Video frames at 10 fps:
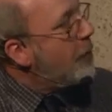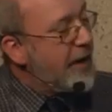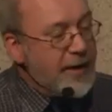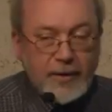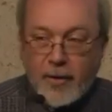
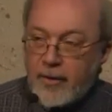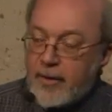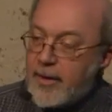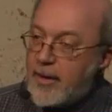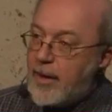walking
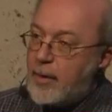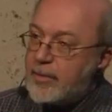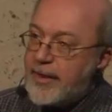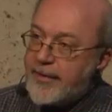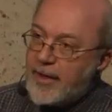along,
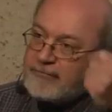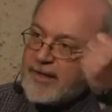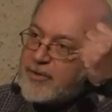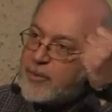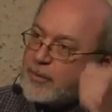holding their
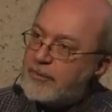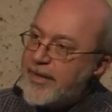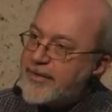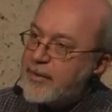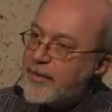ritual
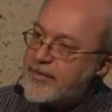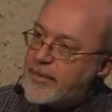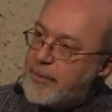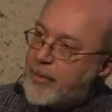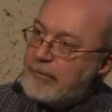vessels
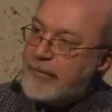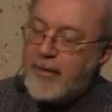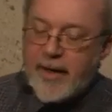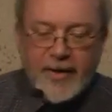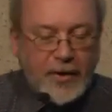to
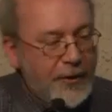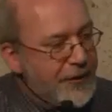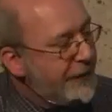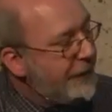purify the god's